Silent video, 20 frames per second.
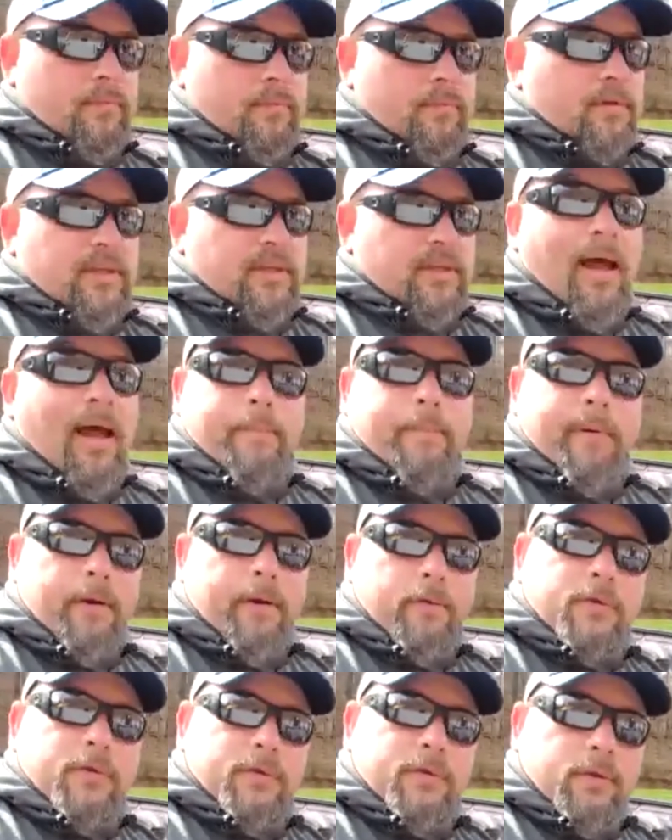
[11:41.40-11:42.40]

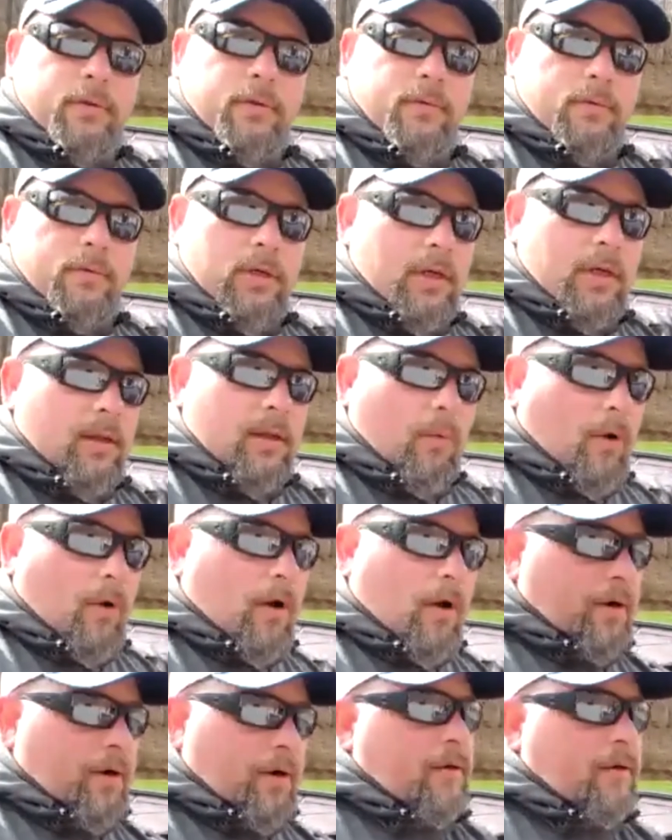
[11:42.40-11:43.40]
signposts in the
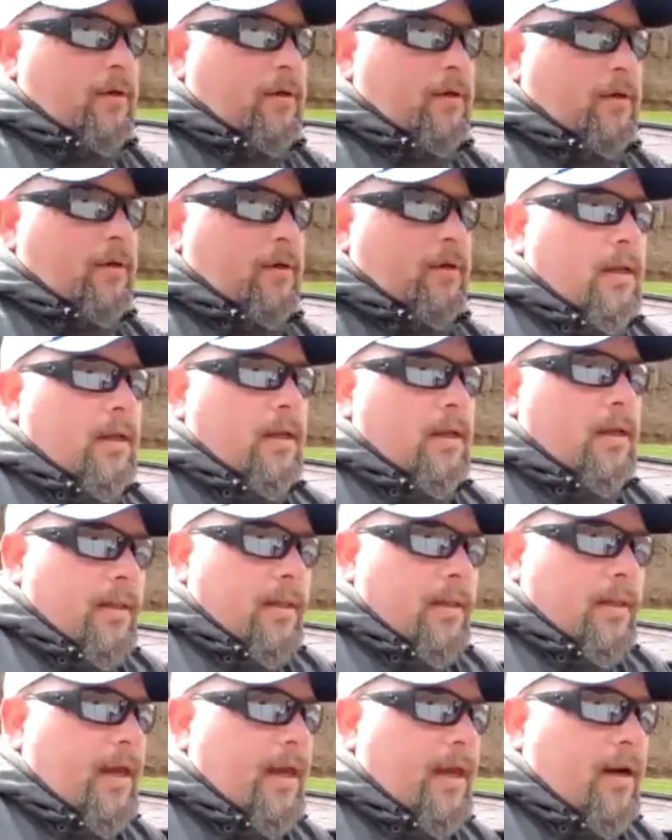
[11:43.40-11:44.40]
water,
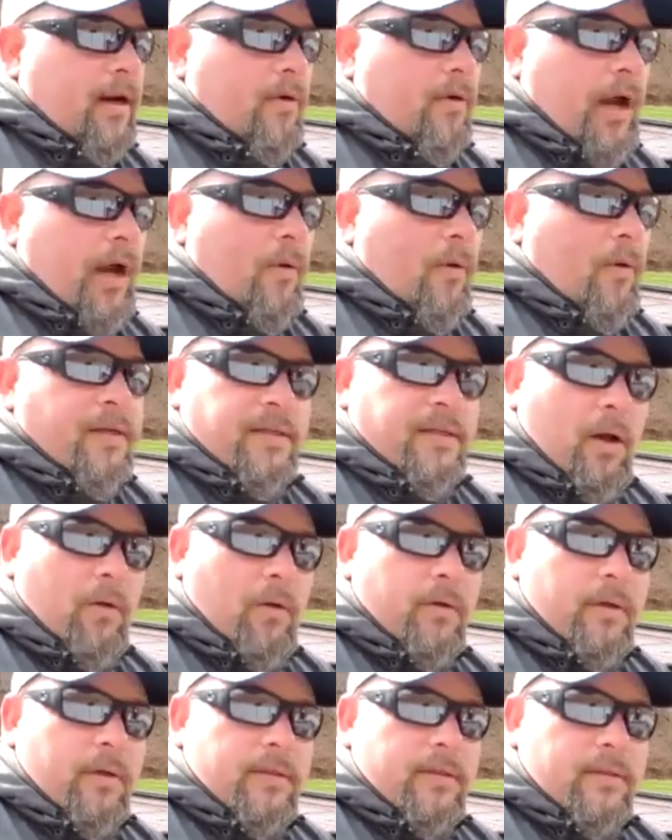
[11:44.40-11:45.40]
they don't always
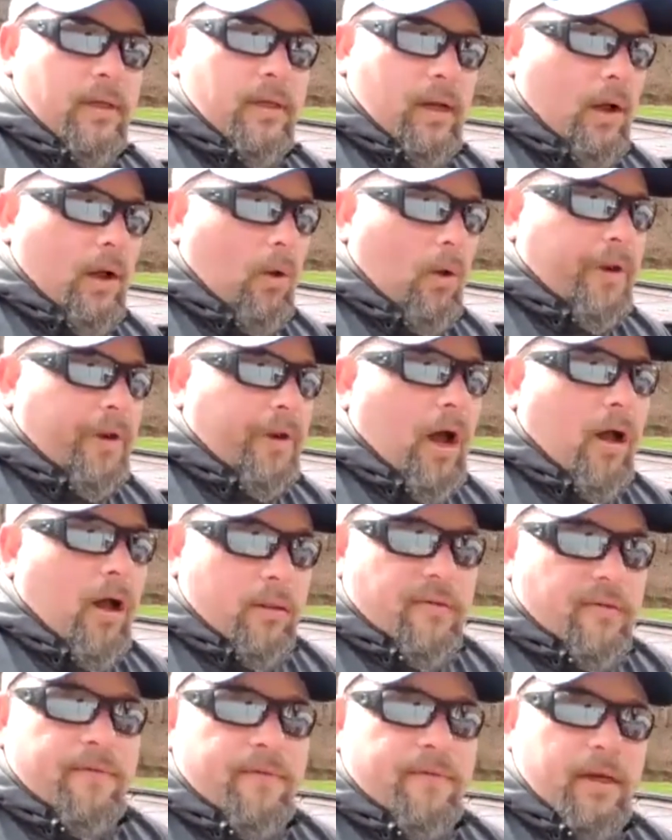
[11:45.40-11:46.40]
hold
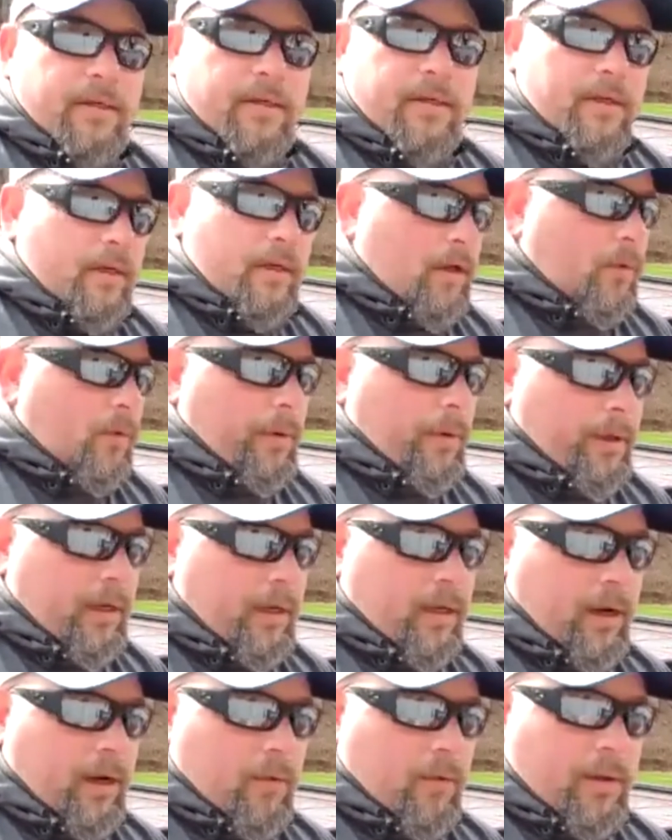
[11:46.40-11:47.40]
all the fish.
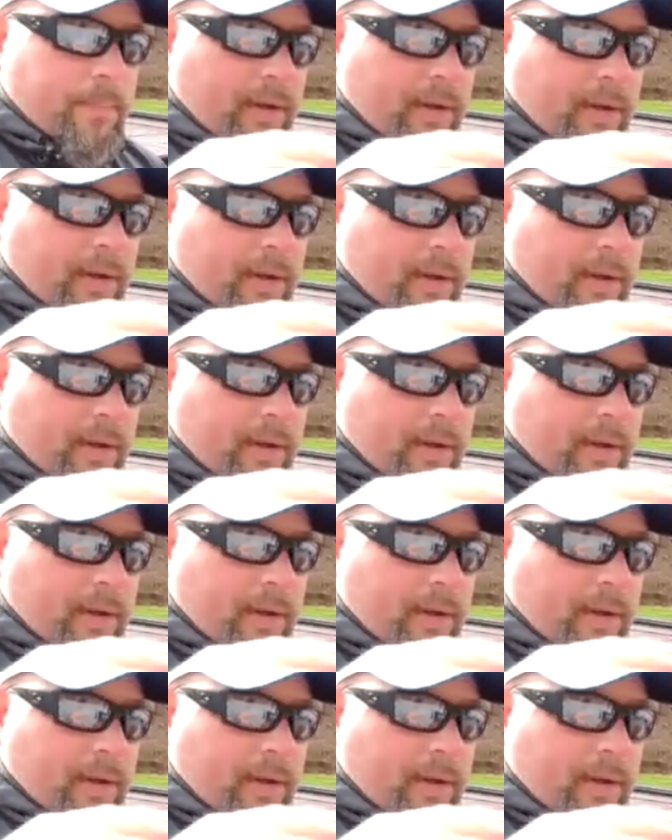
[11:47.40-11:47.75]
It could only be